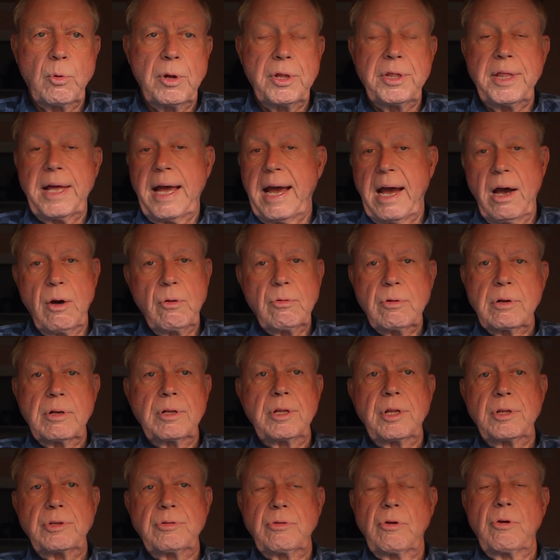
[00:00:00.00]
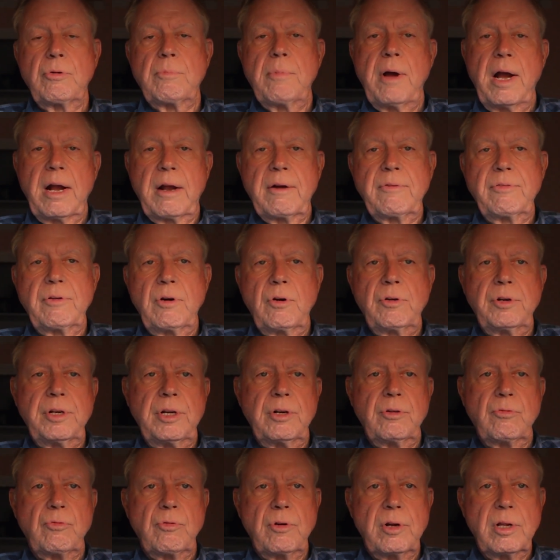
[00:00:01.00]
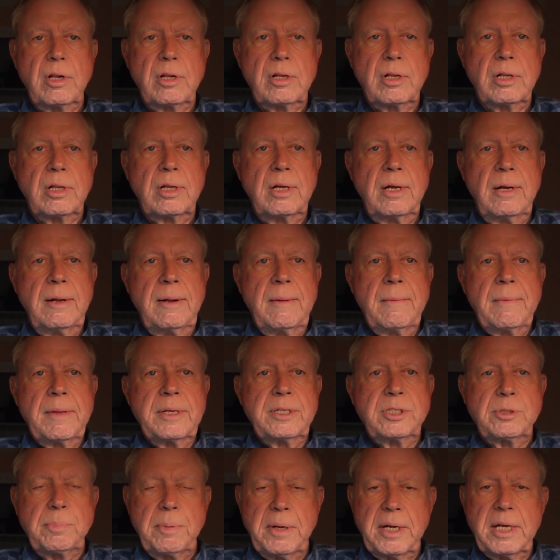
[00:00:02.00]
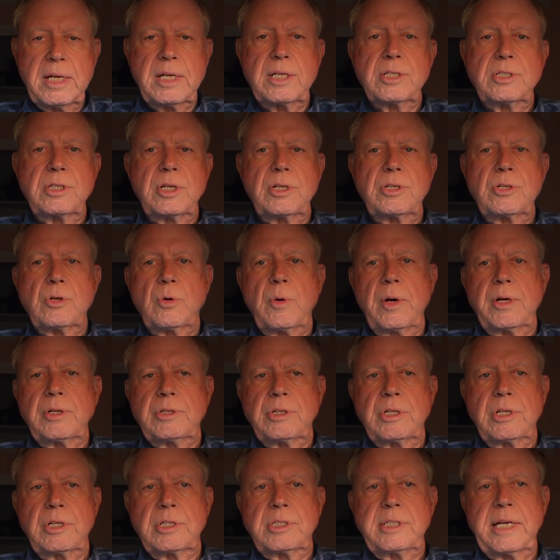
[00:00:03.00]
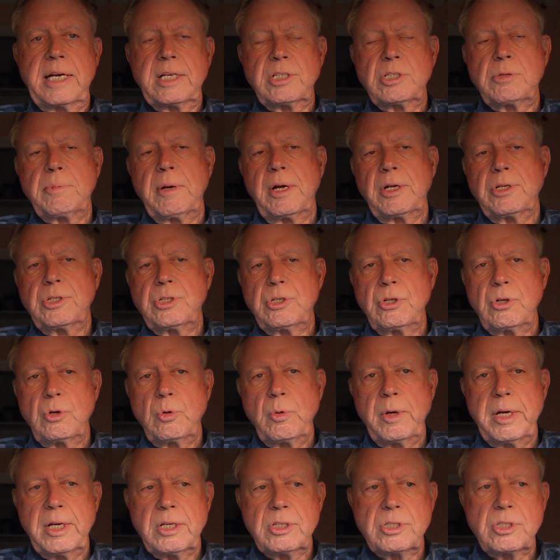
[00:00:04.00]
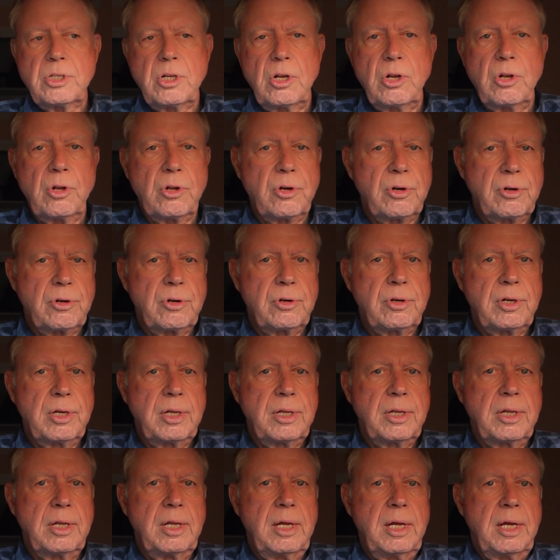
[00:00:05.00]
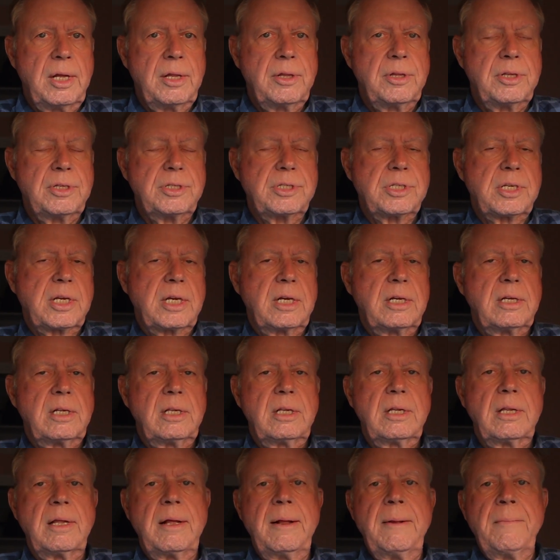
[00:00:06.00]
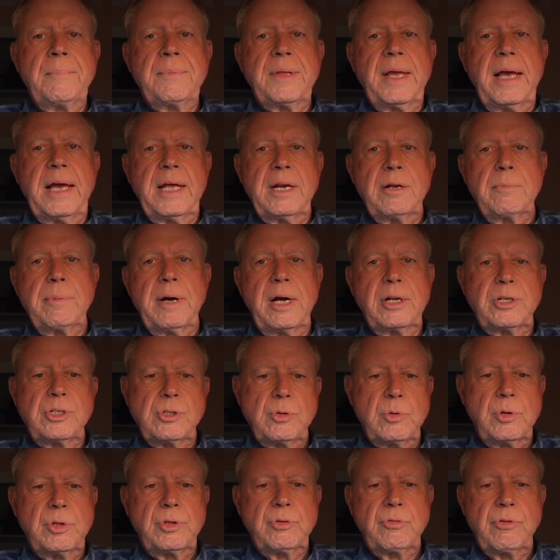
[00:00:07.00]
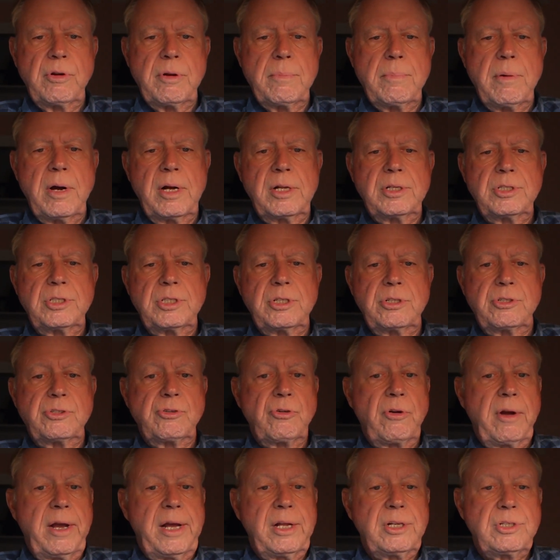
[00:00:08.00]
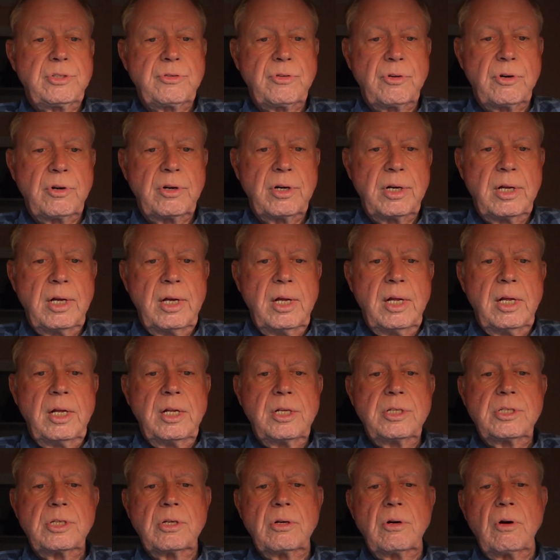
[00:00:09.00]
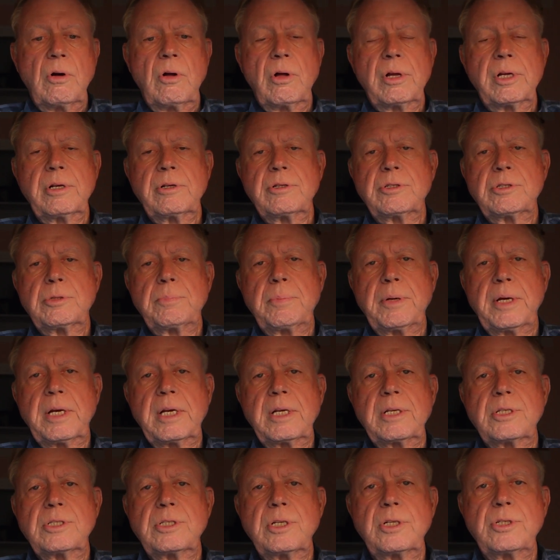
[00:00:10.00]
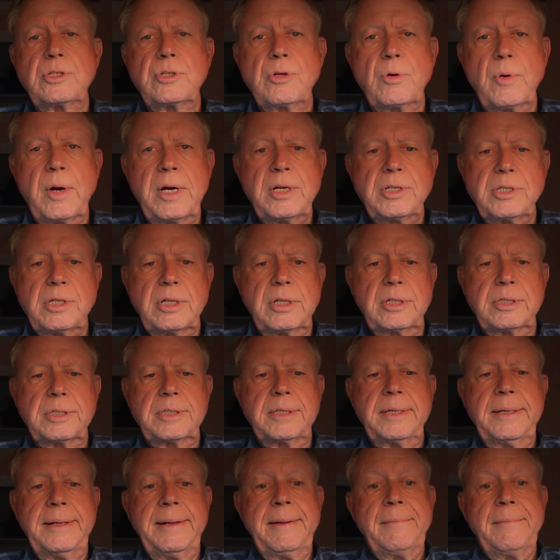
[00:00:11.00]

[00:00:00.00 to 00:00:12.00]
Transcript: without the throat microphone in real speaking situations. It takes about 2 weeks to learn the skill and about 2 or 3 months to transfer it to all your speaking situations.